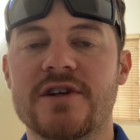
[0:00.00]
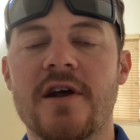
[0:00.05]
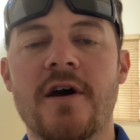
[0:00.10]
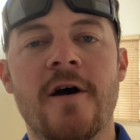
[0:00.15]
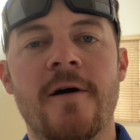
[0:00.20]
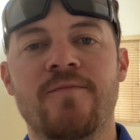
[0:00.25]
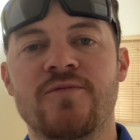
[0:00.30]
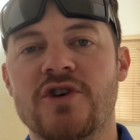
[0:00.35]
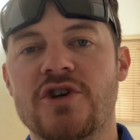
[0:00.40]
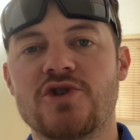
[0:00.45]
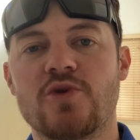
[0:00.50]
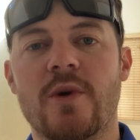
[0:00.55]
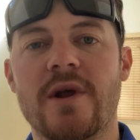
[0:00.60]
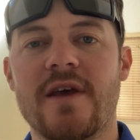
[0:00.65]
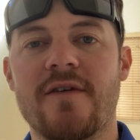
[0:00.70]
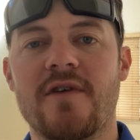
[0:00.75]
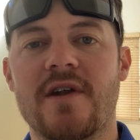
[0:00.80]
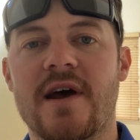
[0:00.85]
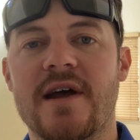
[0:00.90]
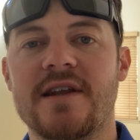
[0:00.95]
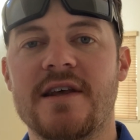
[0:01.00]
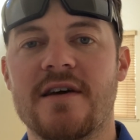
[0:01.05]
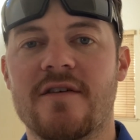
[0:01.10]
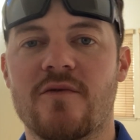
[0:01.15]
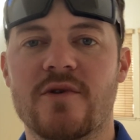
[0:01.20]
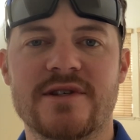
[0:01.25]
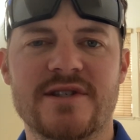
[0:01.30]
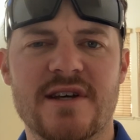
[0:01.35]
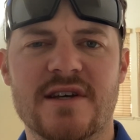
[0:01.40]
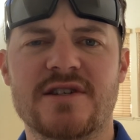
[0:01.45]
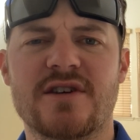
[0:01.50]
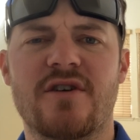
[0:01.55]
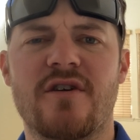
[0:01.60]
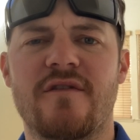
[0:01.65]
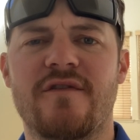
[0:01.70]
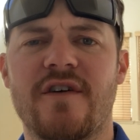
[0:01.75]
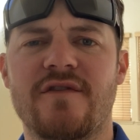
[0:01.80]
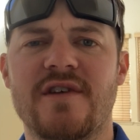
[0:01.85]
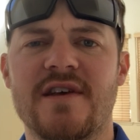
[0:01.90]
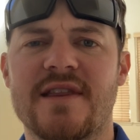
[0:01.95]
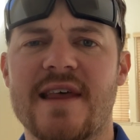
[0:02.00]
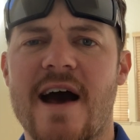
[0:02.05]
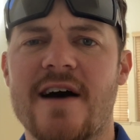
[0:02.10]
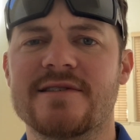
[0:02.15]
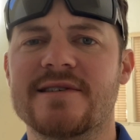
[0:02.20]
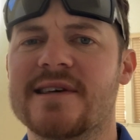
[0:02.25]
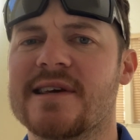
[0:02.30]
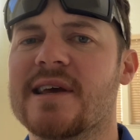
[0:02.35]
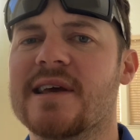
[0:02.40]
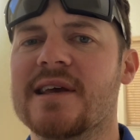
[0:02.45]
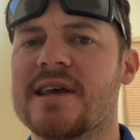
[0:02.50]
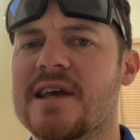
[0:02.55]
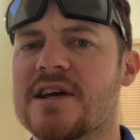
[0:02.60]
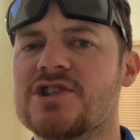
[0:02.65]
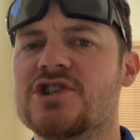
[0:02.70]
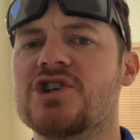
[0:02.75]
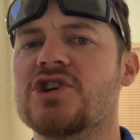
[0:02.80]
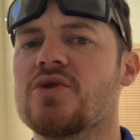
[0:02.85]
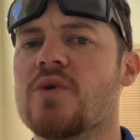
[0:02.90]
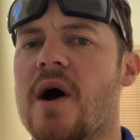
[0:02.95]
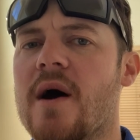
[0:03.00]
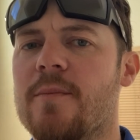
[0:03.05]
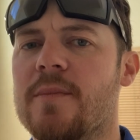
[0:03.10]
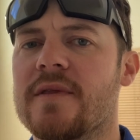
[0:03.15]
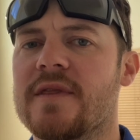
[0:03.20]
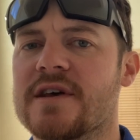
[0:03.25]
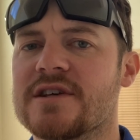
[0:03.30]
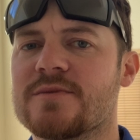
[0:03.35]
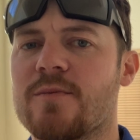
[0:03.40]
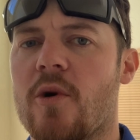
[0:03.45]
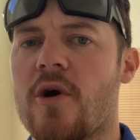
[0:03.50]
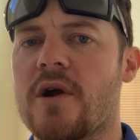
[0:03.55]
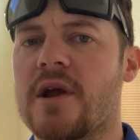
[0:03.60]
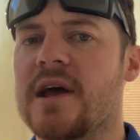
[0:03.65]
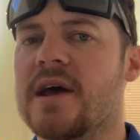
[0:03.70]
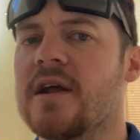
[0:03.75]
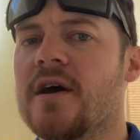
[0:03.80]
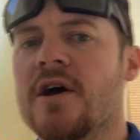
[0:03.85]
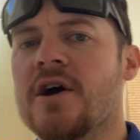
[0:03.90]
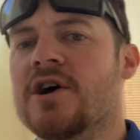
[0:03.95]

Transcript: So I just want to give you an idea of what 650,000 can get you up in this market.